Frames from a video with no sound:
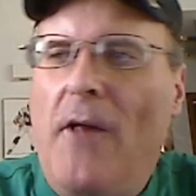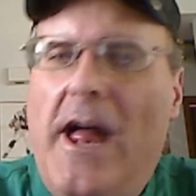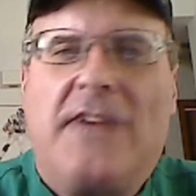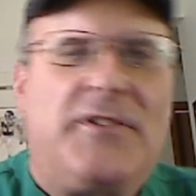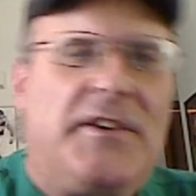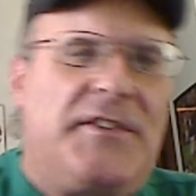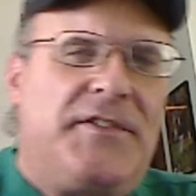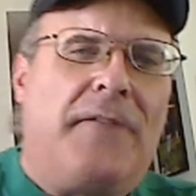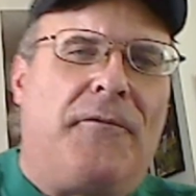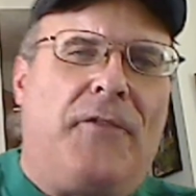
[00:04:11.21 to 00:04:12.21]
will actually
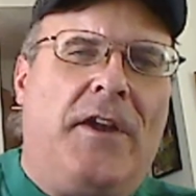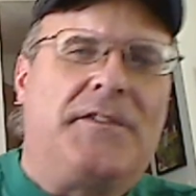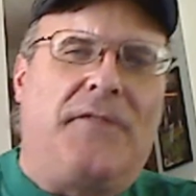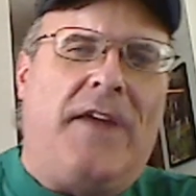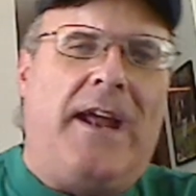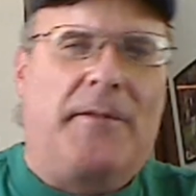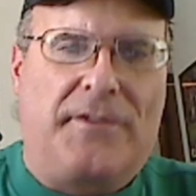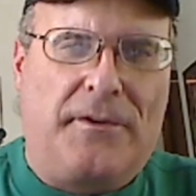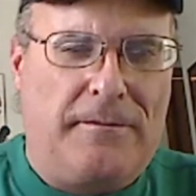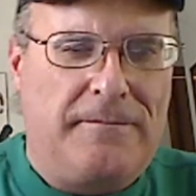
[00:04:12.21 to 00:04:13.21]
send friends and family
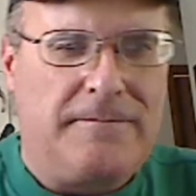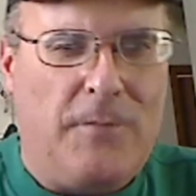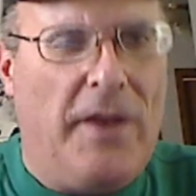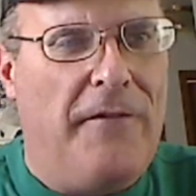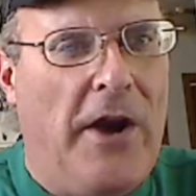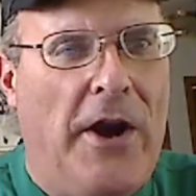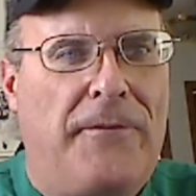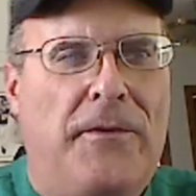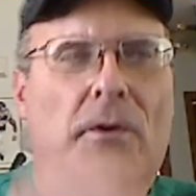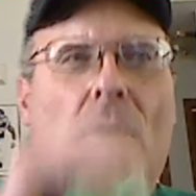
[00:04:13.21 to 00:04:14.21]
to. One of the very
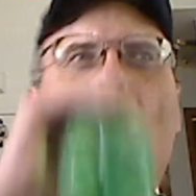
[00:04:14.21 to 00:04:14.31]
few.